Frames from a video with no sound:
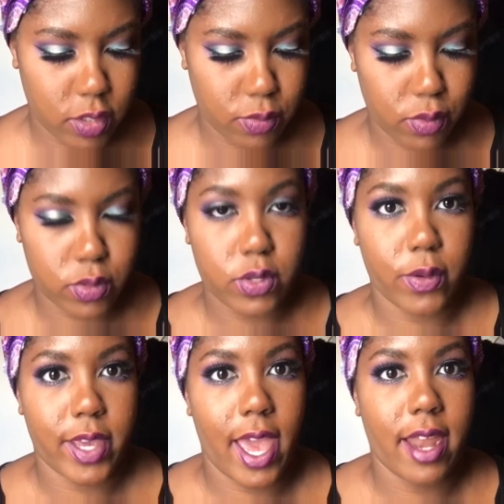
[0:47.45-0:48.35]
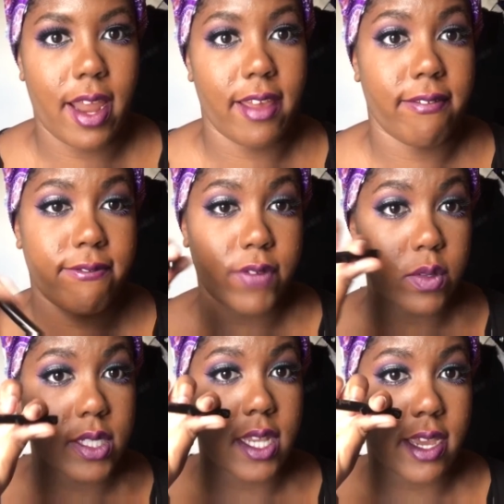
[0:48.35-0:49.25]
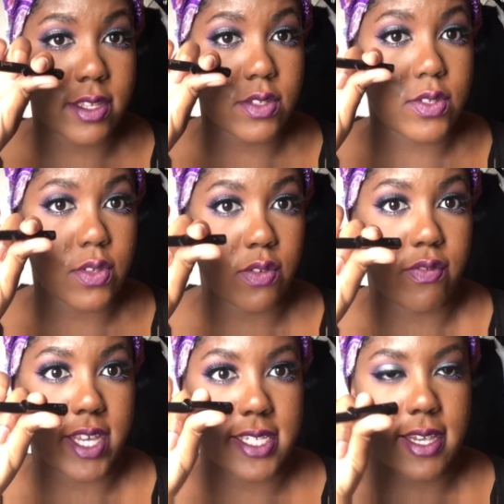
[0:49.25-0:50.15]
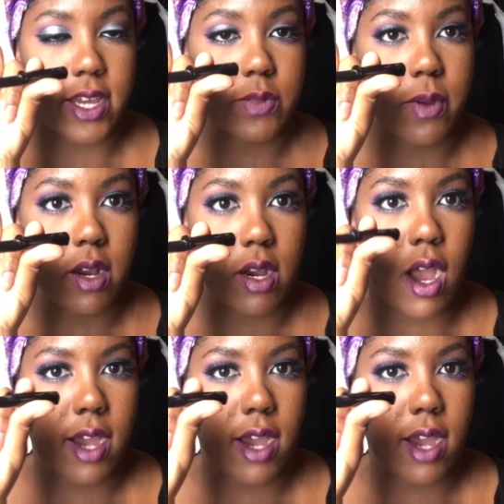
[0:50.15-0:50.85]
You also get a full-size Too Faced sketch marker